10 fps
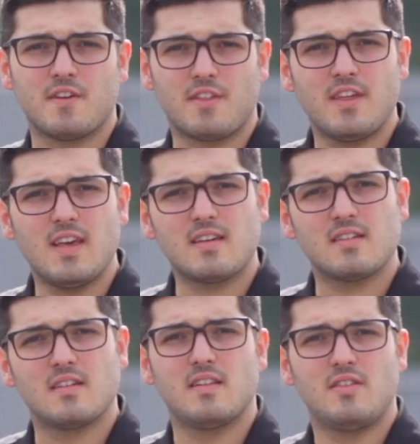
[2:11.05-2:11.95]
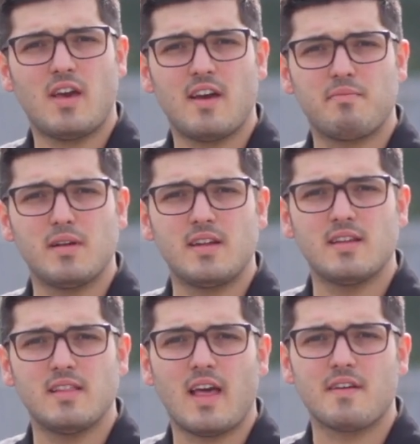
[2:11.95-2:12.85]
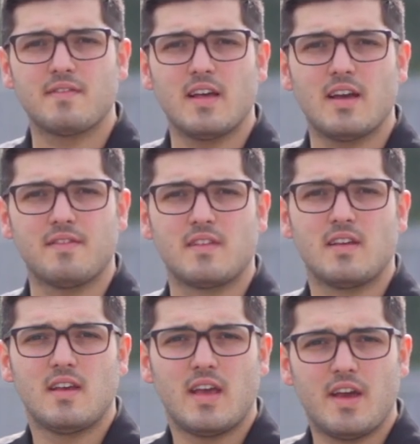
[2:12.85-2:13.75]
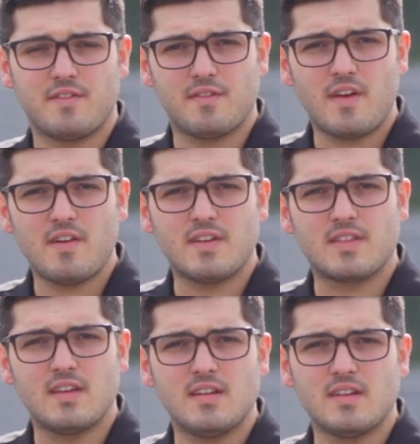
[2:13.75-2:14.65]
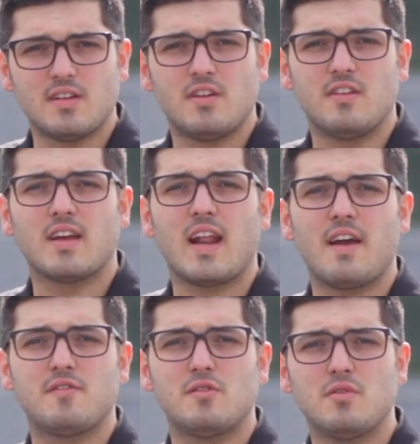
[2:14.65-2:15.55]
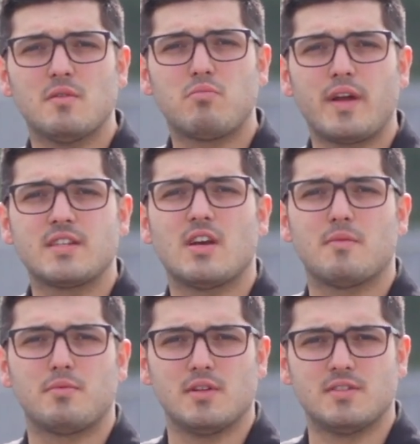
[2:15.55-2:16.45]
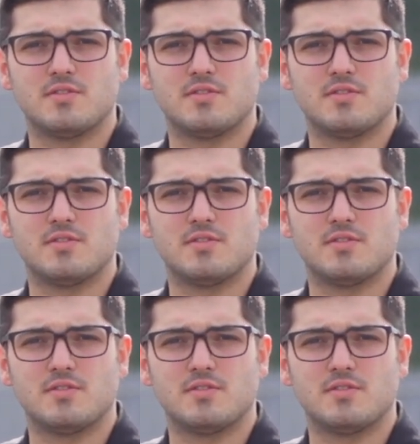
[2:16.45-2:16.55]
they're thick, you have plenty of life left. If they're very thin, you're gonna have to do a brake job really